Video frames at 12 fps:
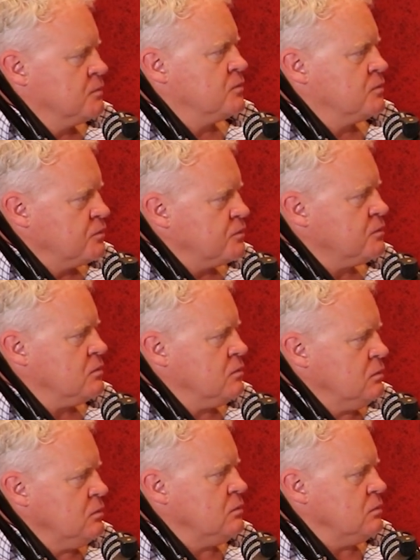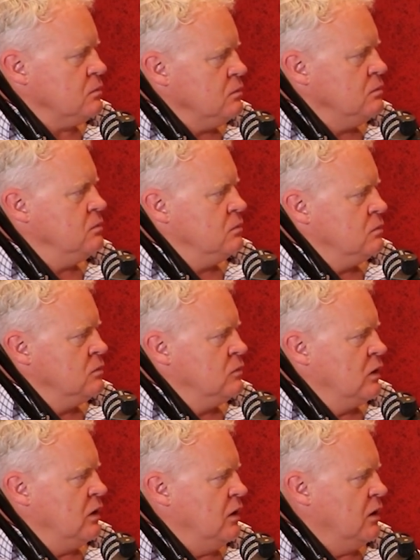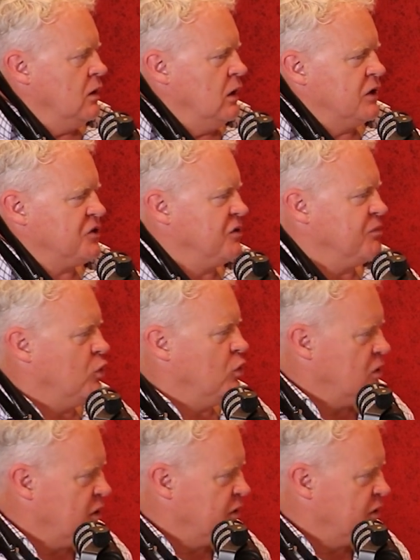massively, because it was so overly done.